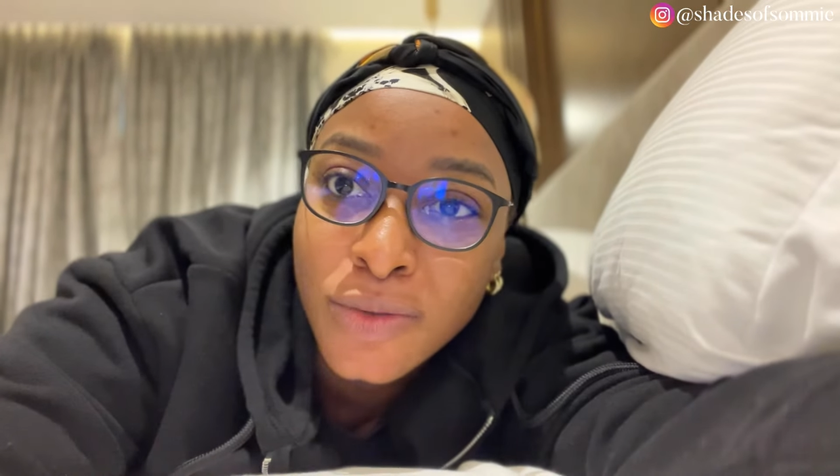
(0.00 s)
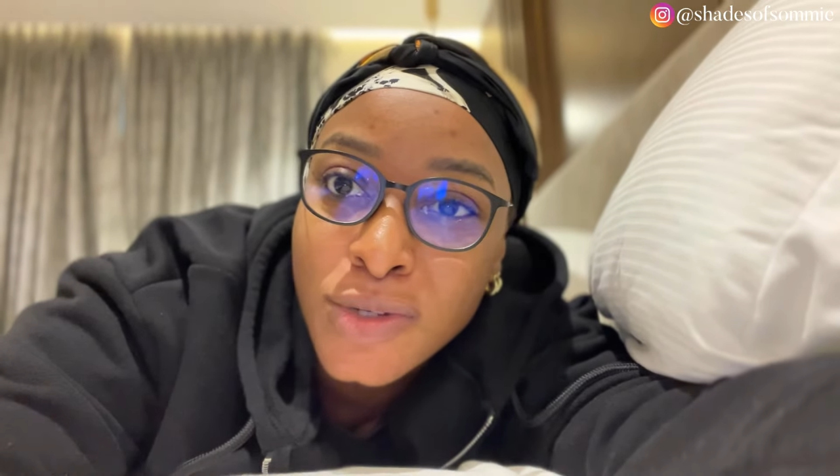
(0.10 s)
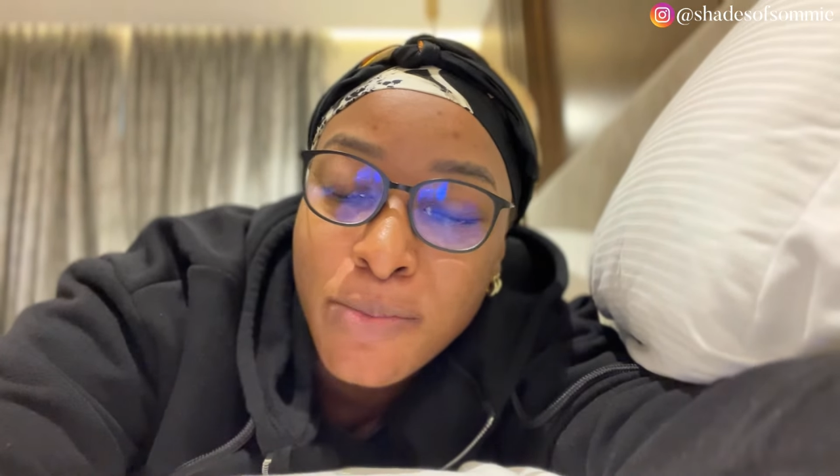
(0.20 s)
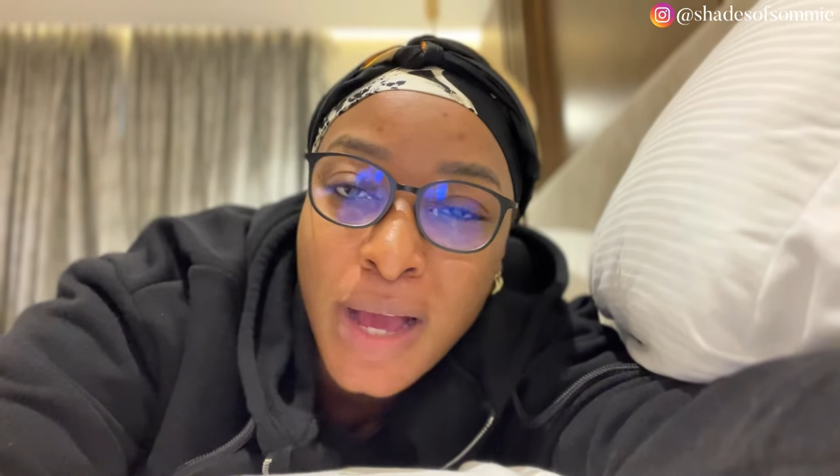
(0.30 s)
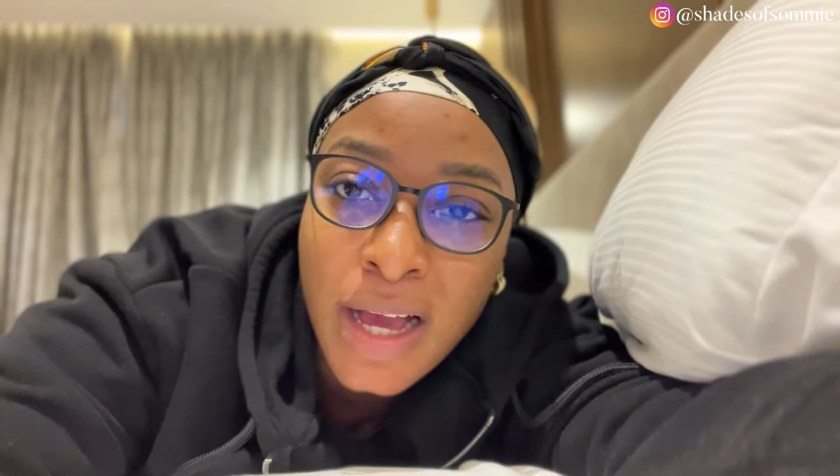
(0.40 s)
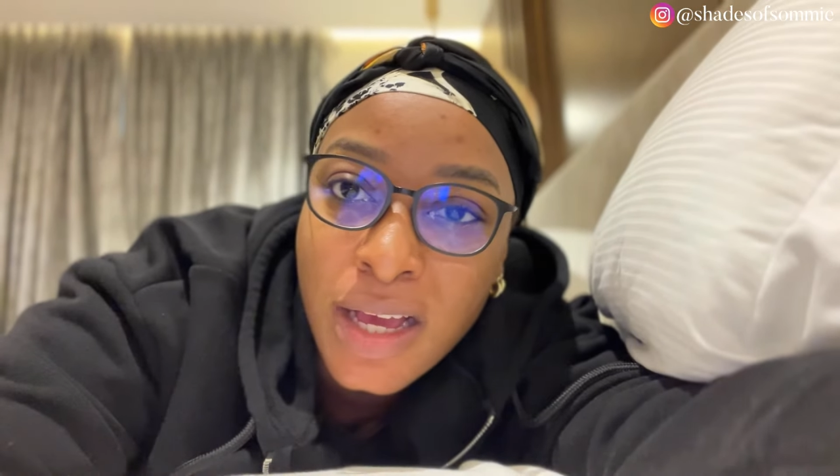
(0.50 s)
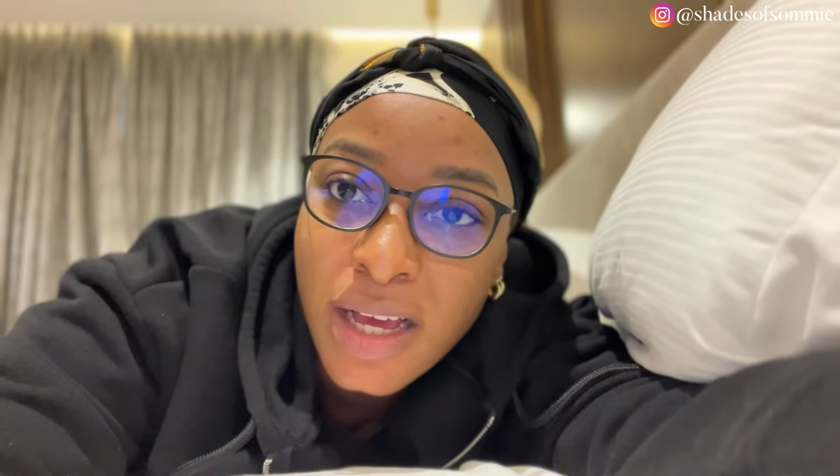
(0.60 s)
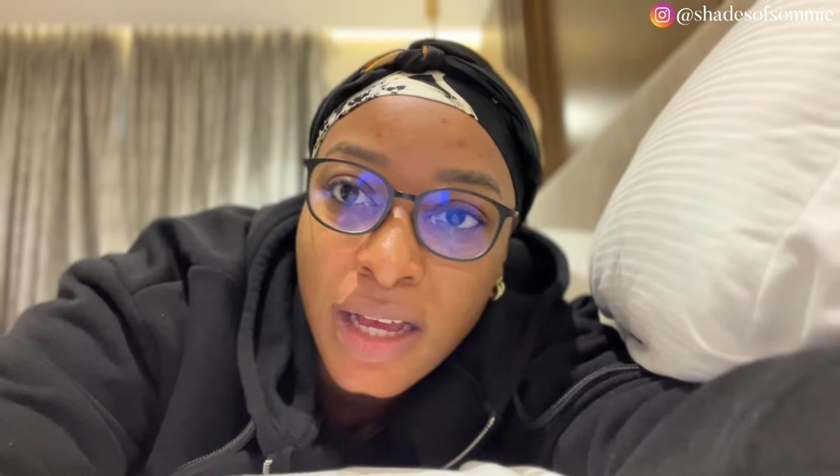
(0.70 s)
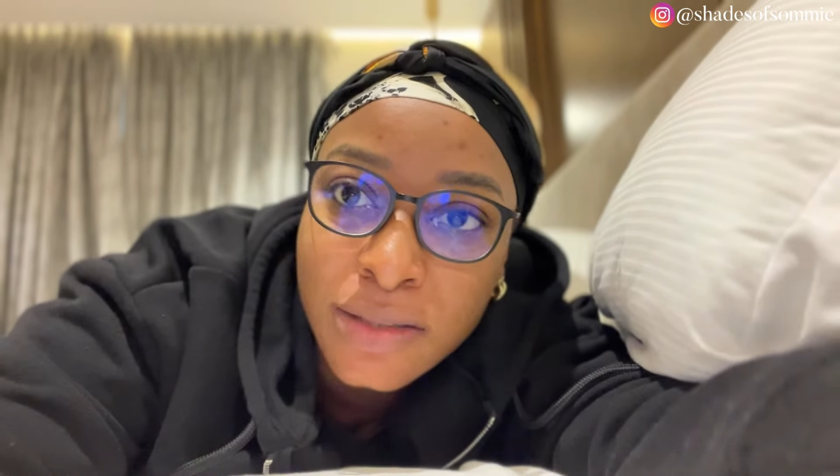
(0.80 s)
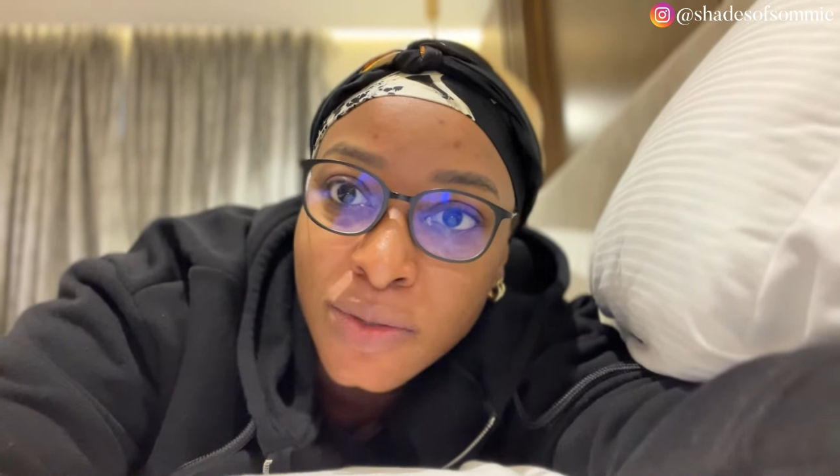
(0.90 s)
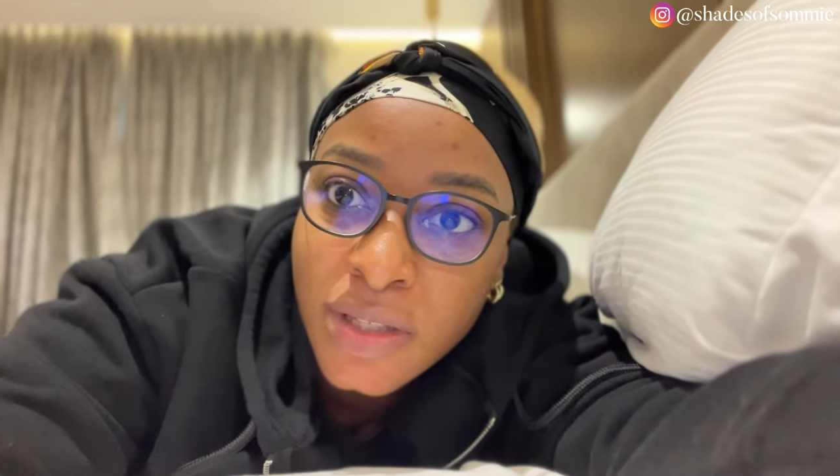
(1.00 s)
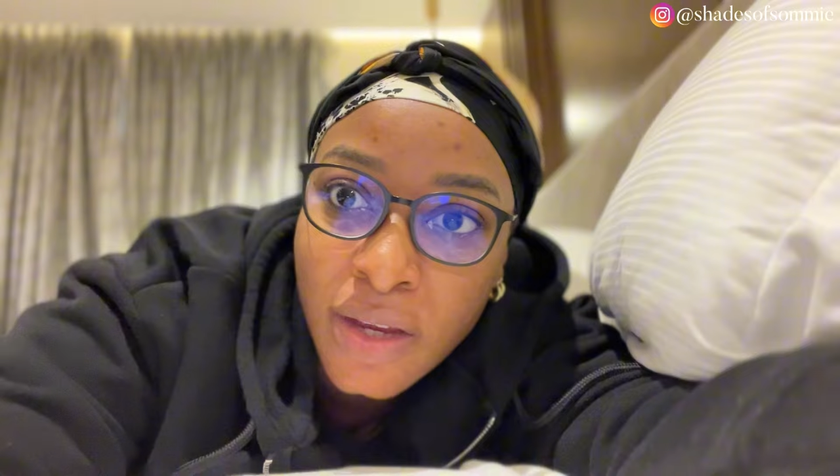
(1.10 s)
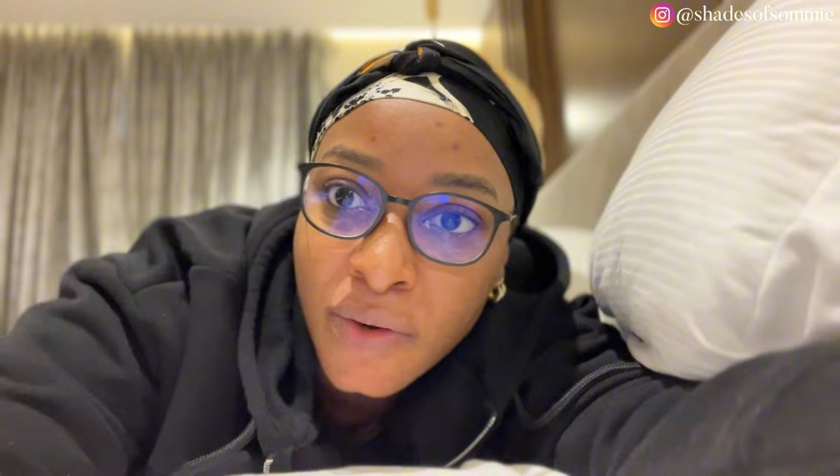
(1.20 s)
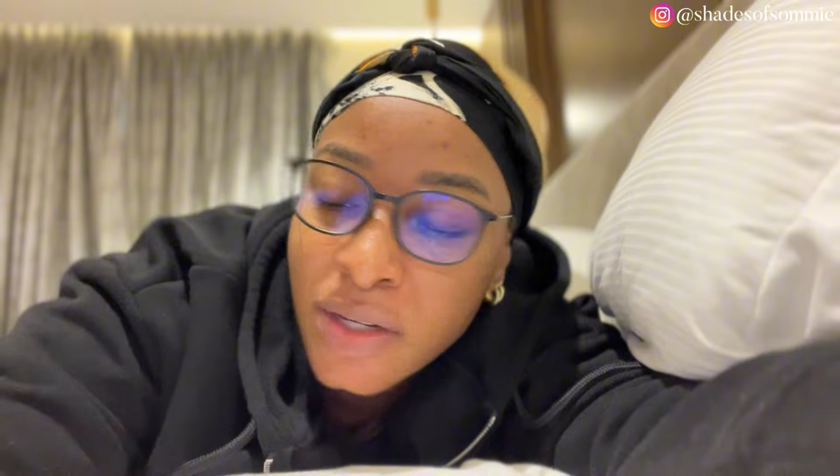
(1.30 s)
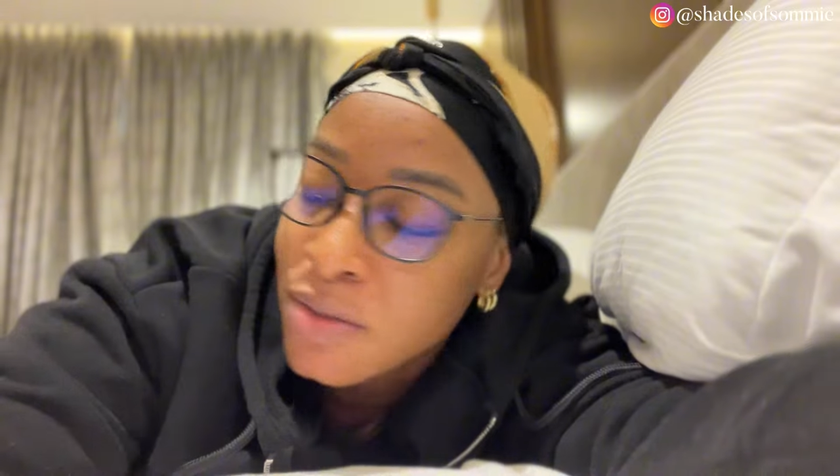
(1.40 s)
I'll just pack and just
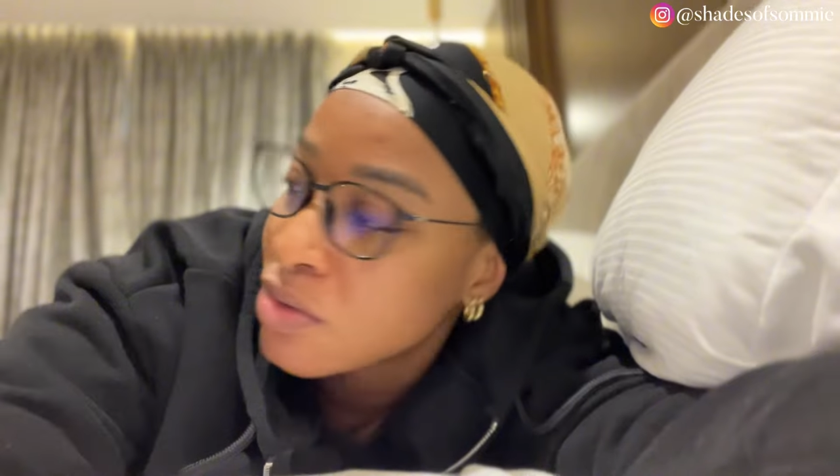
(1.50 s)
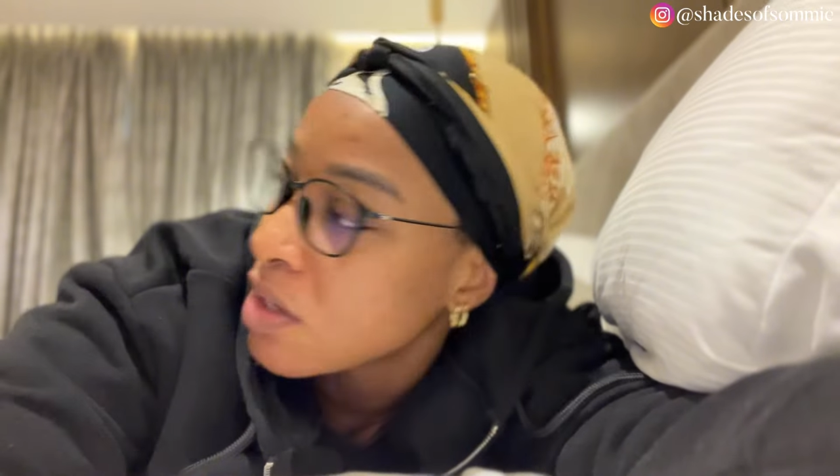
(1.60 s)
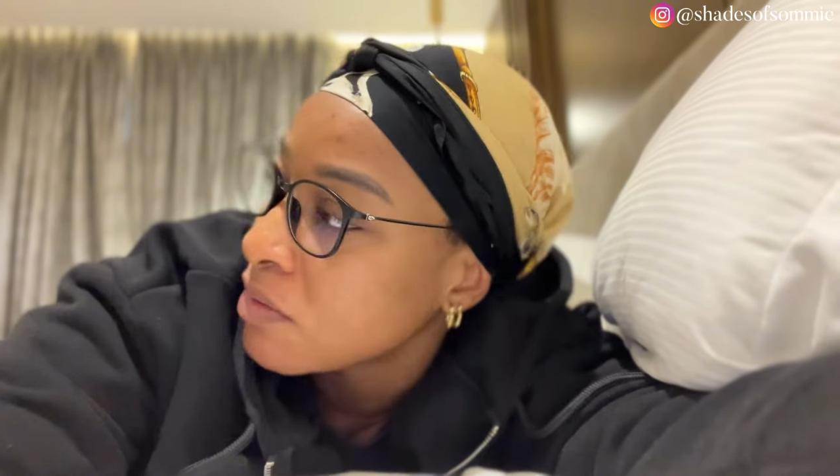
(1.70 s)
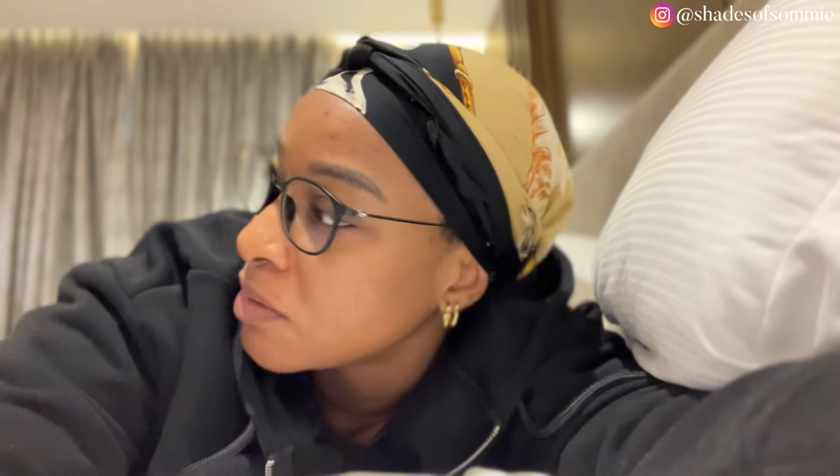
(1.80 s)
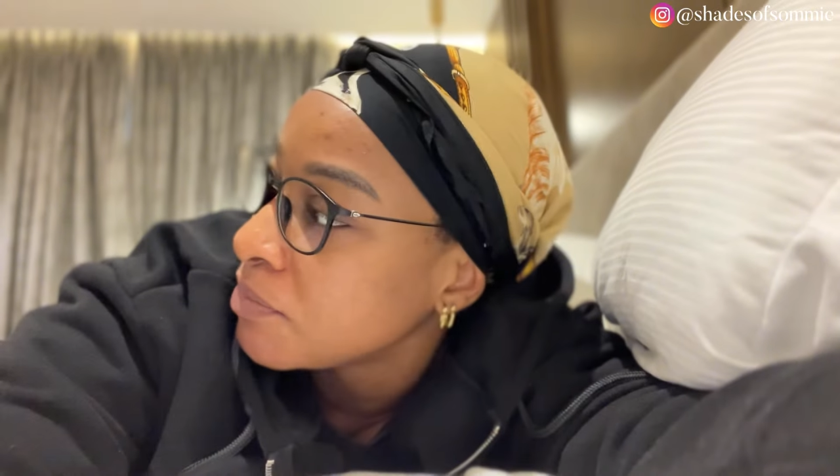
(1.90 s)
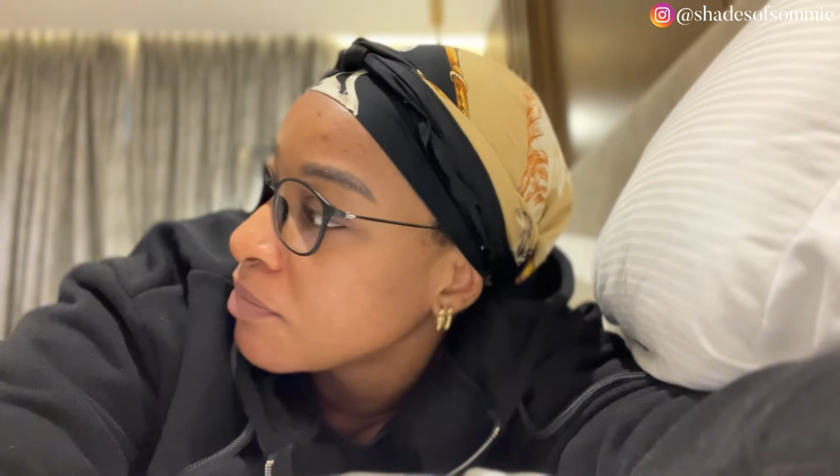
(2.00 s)
get ready to travel.